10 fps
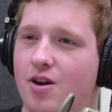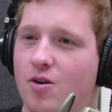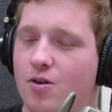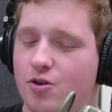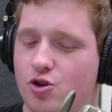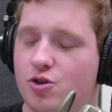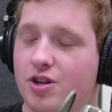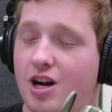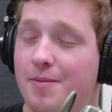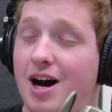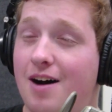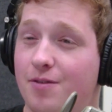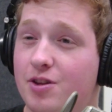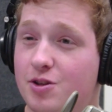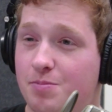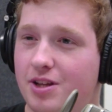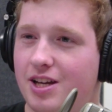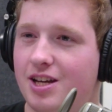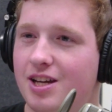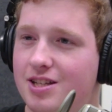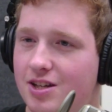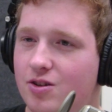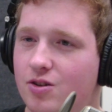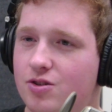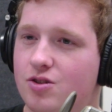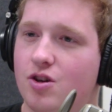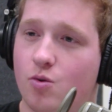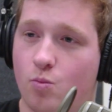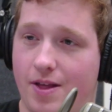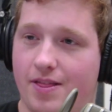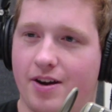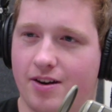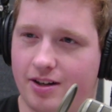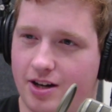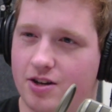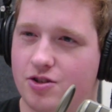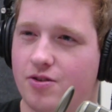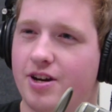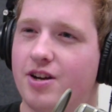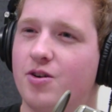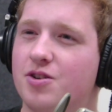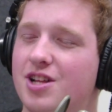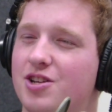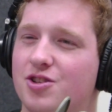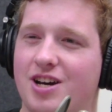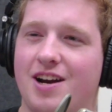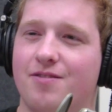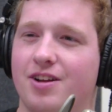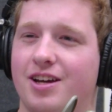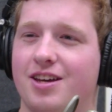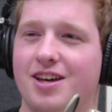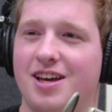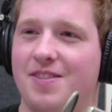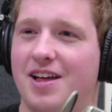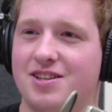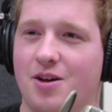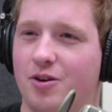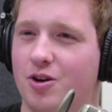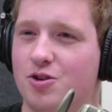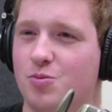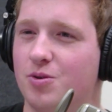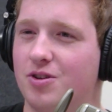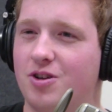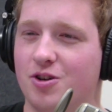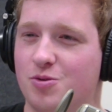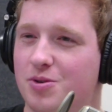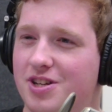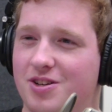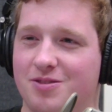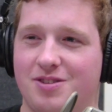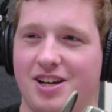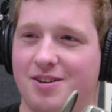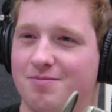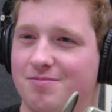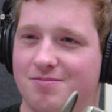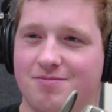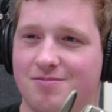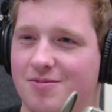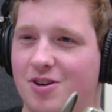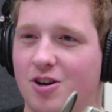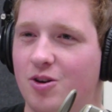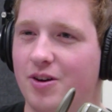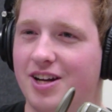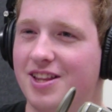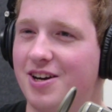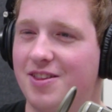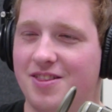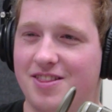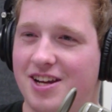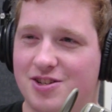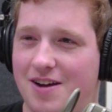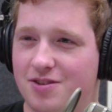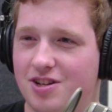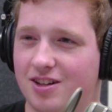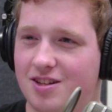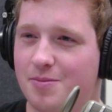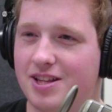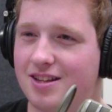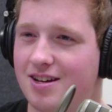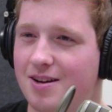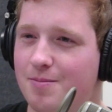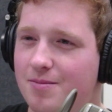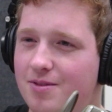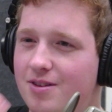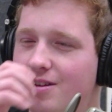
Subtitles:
or they're choosing to come and offer these plea deals when they're incarcerated, or is that just kind of like that's how the cards were dealt? They are going in there and they just have to talk to them at that time.